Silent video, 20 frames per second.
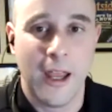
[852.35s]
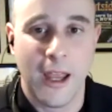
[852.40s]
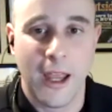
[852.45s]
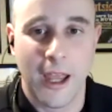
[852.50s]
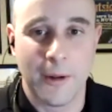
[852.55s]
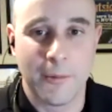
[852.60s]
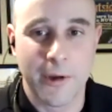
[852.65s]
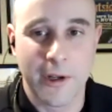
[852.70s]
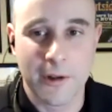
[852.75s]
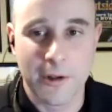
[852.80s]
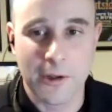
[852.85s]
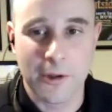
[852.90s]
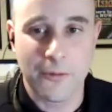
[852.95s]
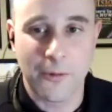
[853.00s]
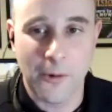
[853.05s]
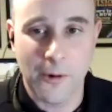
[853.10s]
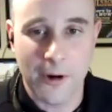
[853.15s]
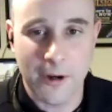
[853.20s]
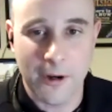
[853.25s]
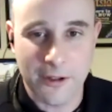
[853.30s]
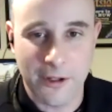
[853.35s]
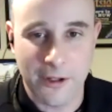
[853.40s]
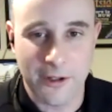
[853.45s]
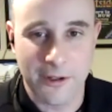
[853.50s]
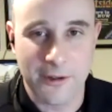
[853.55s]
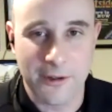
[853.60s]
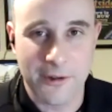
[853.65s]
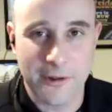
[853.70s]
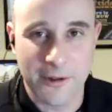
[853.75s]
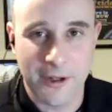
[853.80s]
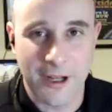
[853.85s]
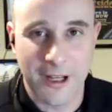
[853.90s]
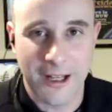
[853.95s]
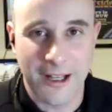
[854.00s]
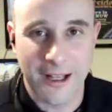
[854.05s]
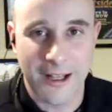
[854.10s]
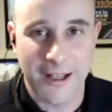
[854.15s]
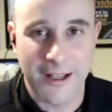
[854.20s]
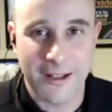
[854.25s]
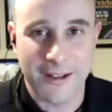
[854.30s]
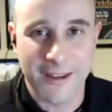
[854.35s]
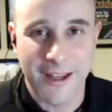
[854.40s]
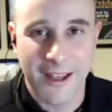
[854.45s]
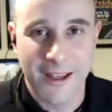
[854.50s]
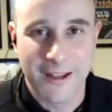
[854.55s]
And we look forward to